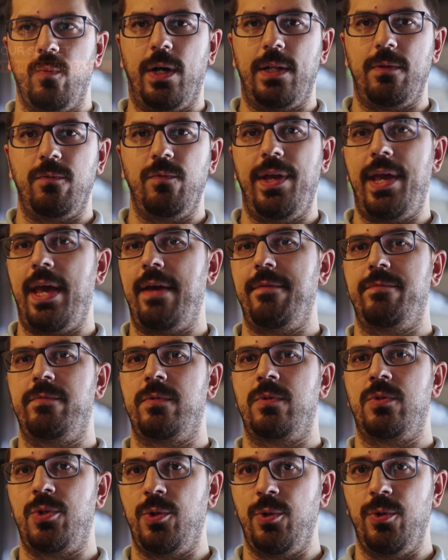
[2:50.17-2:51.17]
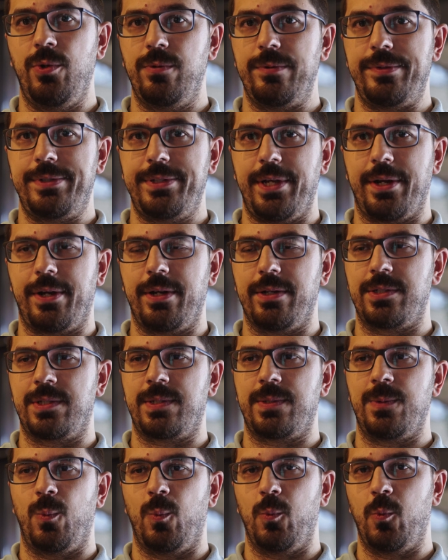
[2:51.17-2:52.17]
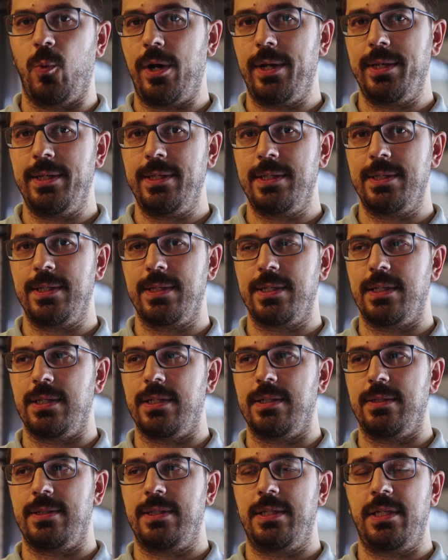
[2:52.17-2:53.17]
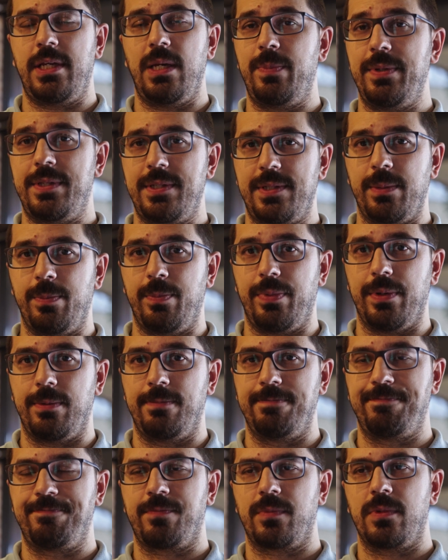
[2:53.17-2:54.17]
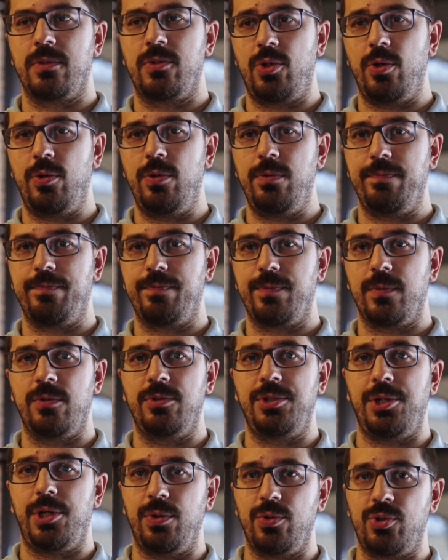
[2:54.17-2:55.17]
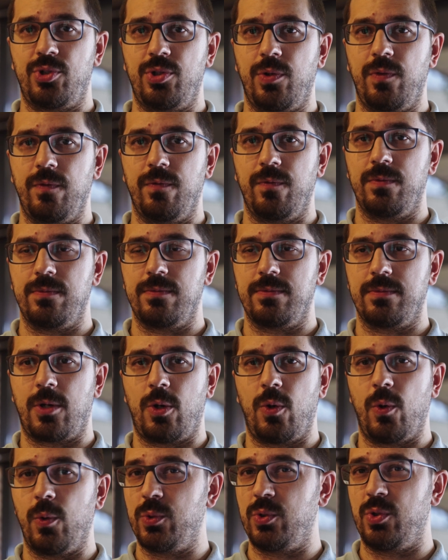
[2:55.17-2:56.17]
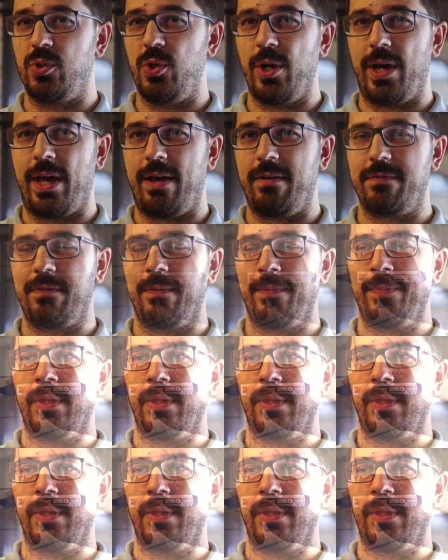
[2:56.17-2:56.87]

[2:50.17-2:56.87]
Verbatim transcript: Well, we have two secrets. One, keep it simple. Two, reuse the code you have.